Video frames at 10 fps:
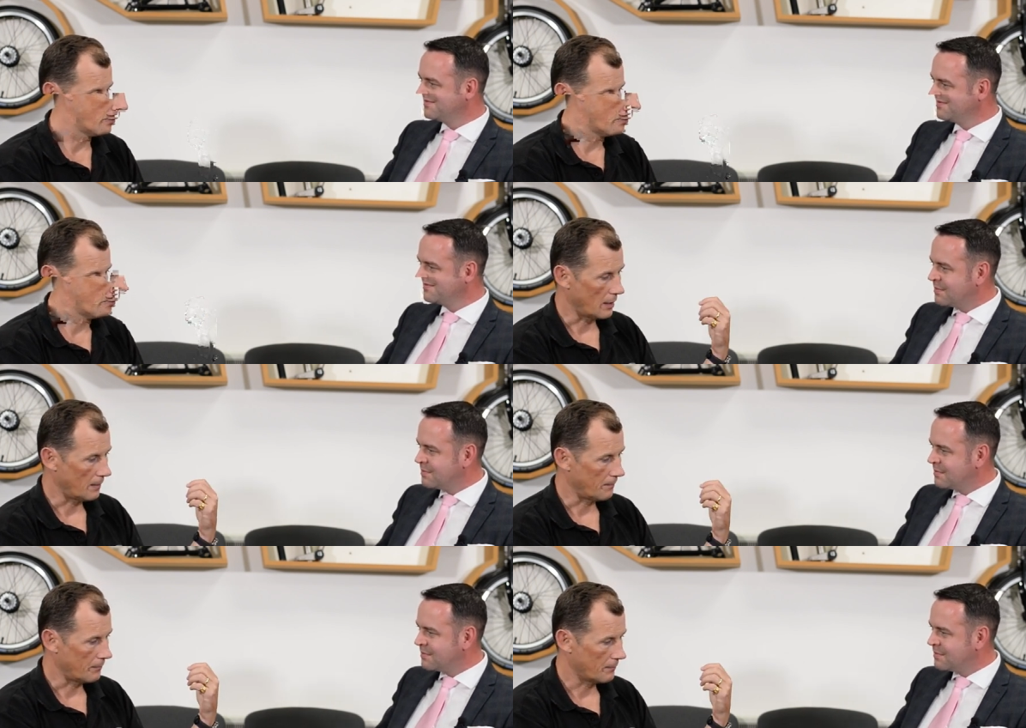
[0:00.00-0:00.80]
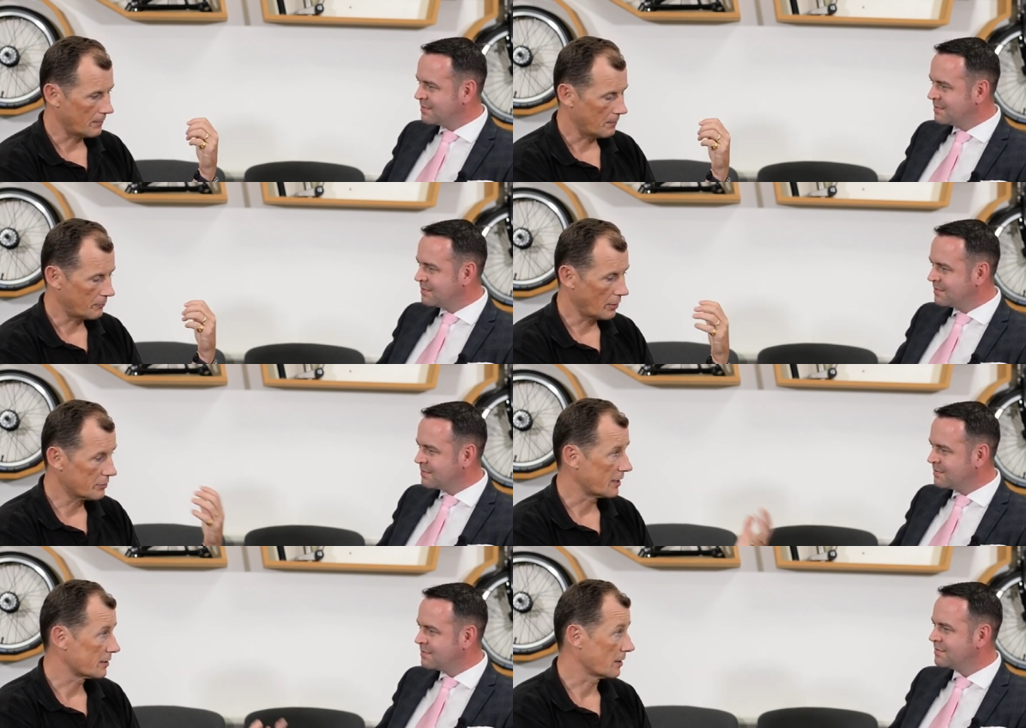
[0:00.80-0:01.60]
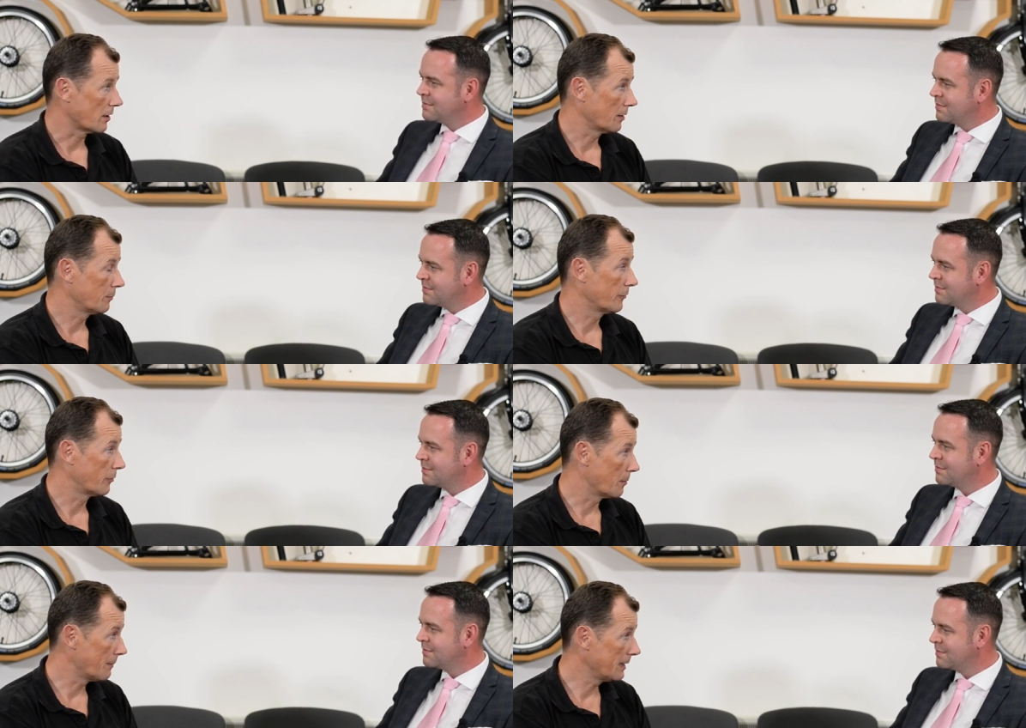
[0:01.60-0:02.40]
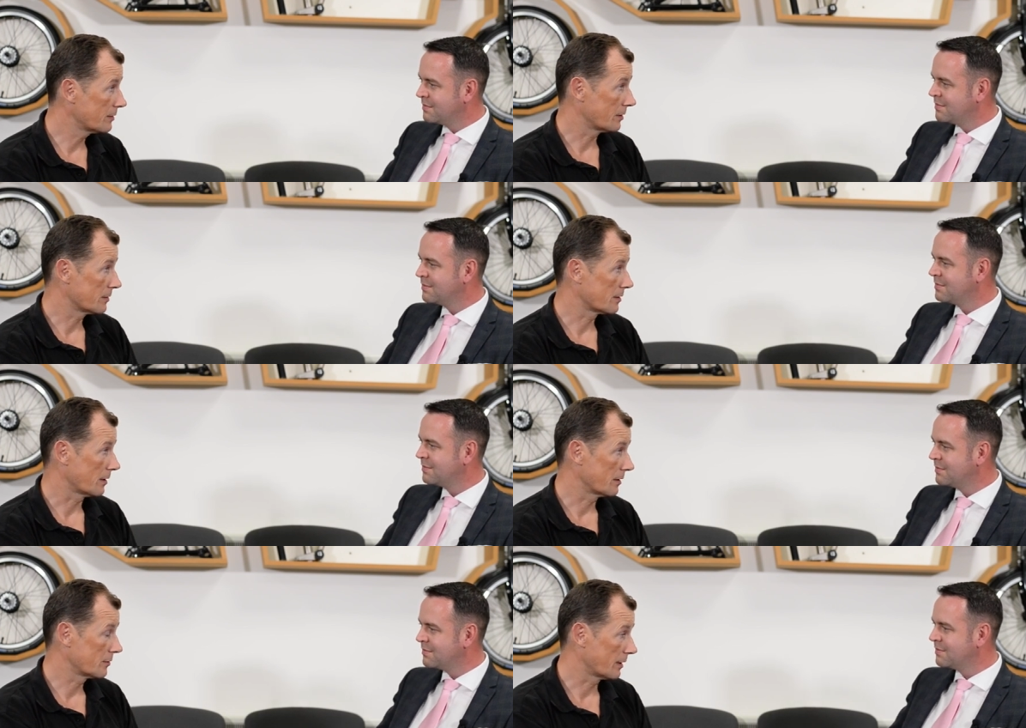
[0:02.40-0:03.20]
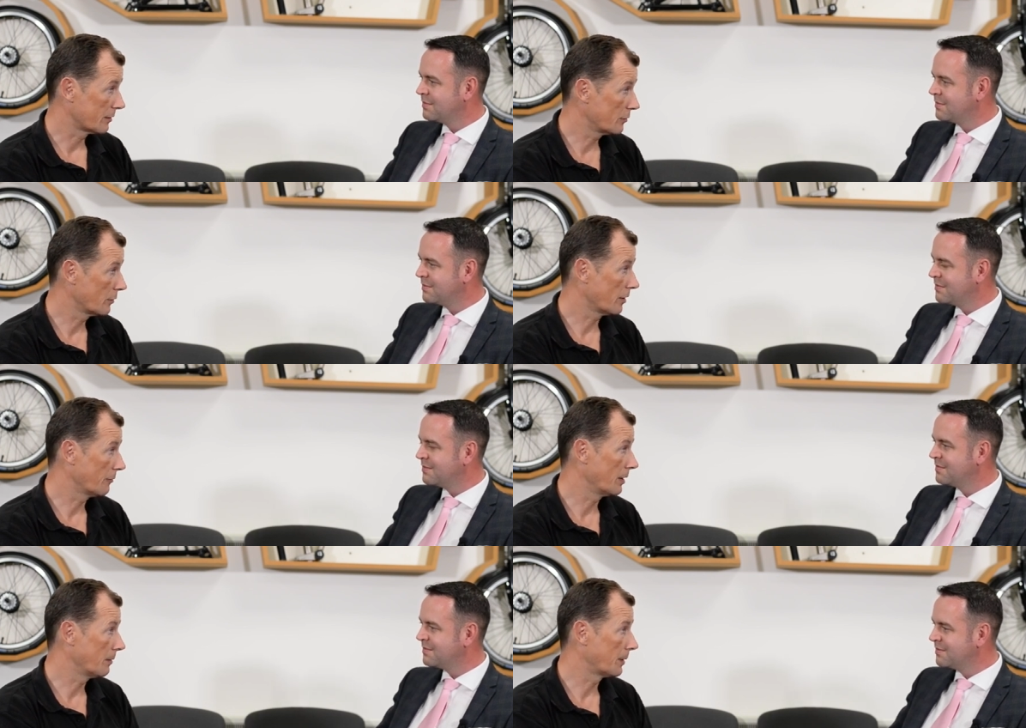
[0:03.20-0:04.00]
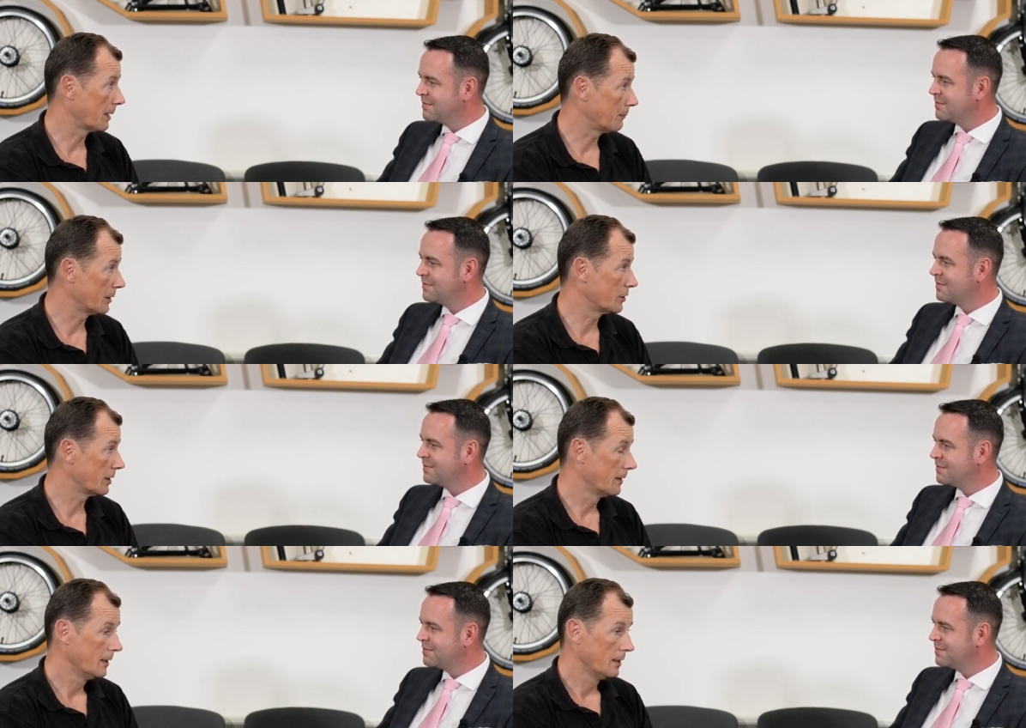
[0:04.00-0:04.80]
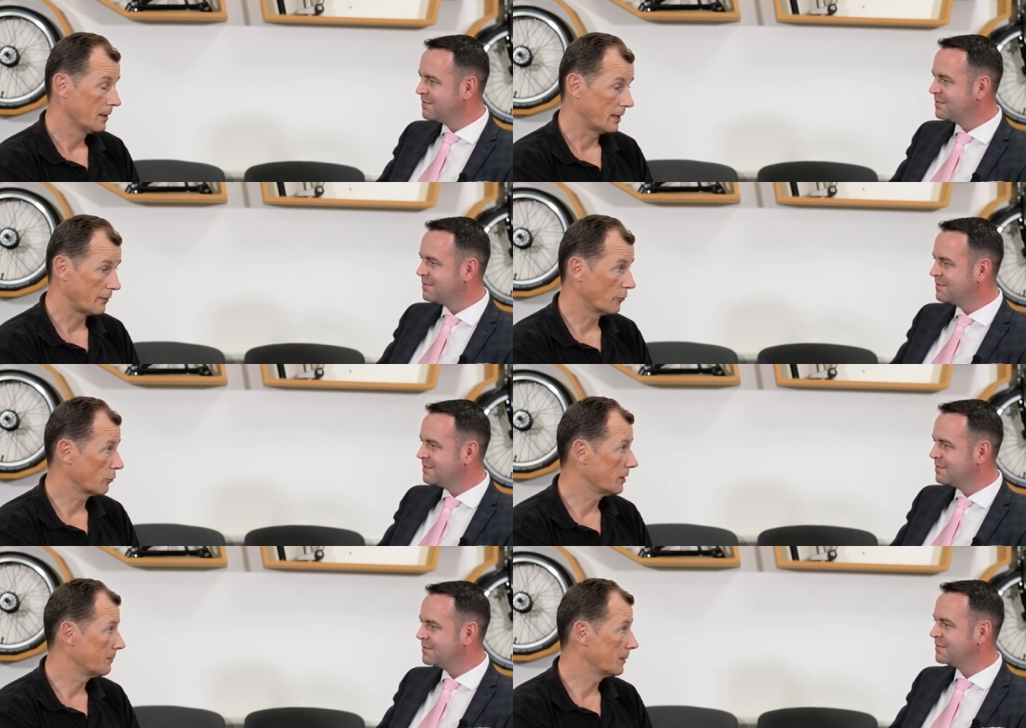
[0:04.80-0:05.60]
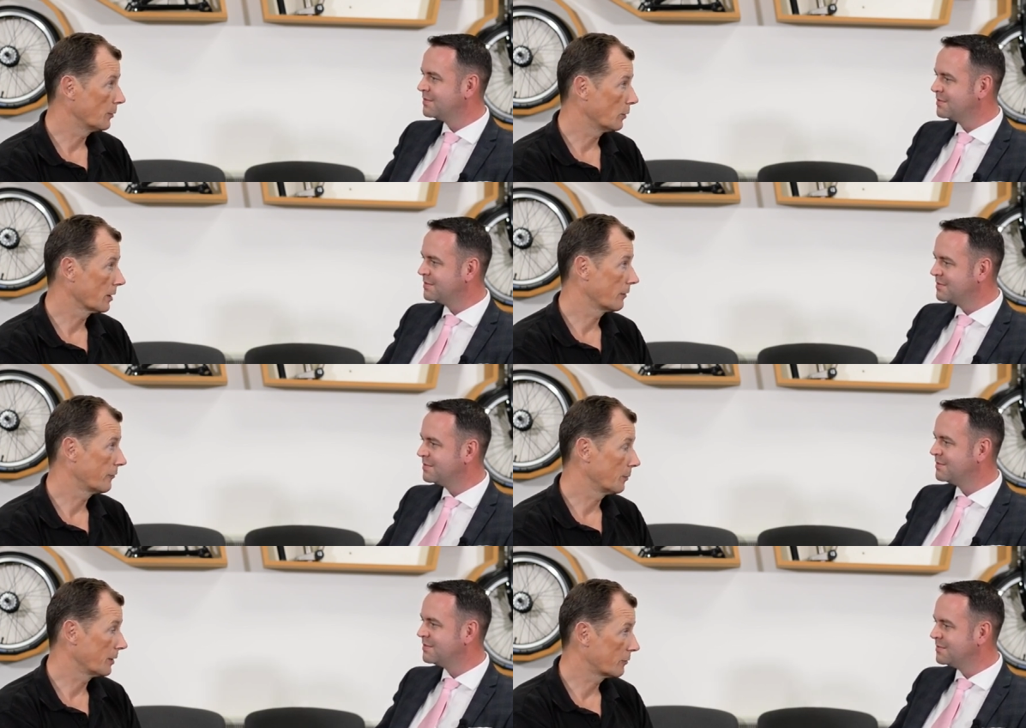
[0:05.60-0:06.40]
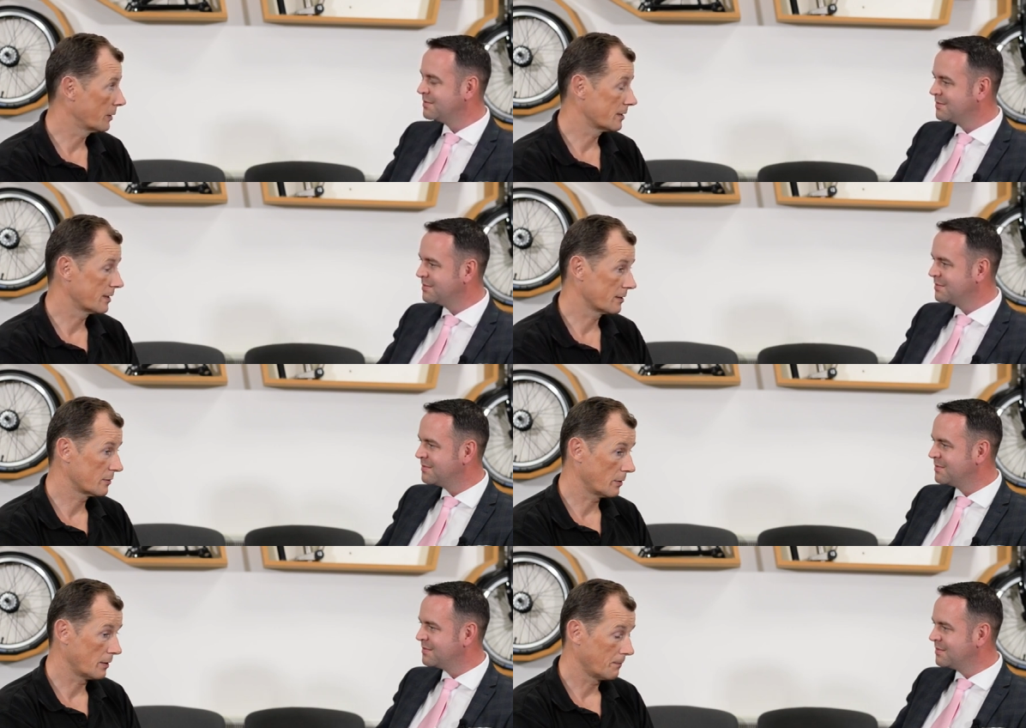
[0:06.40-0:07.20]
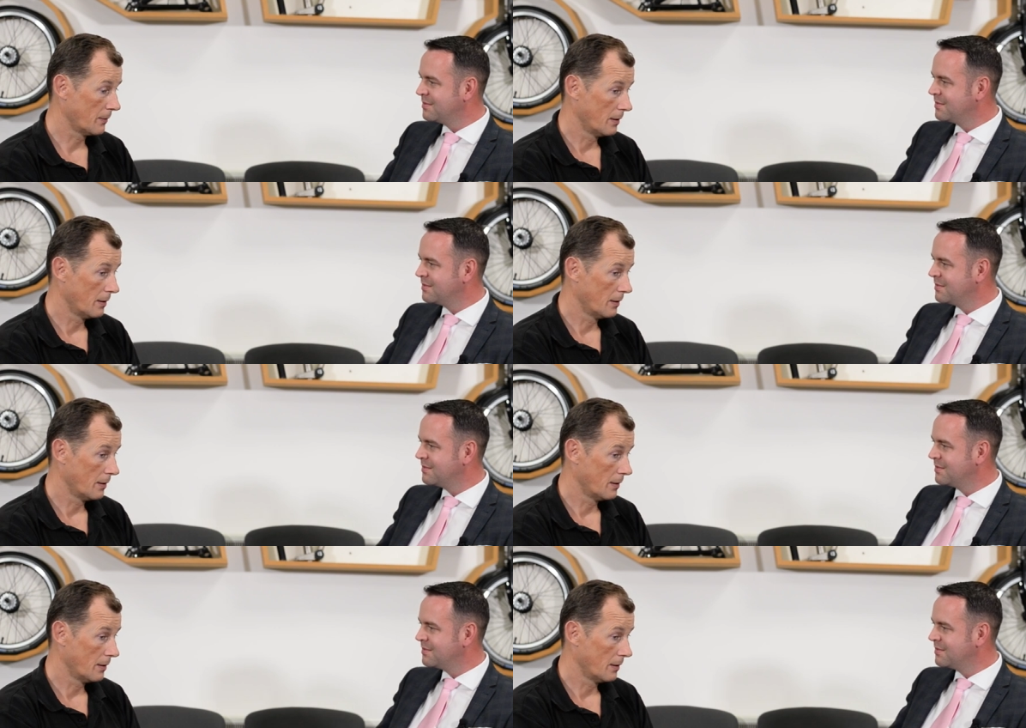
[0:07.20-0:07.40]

Speaker 1: um, process side, but from the maintenance side. So I had a two and a half million pound budget. I had 14 people working for me at 26 with a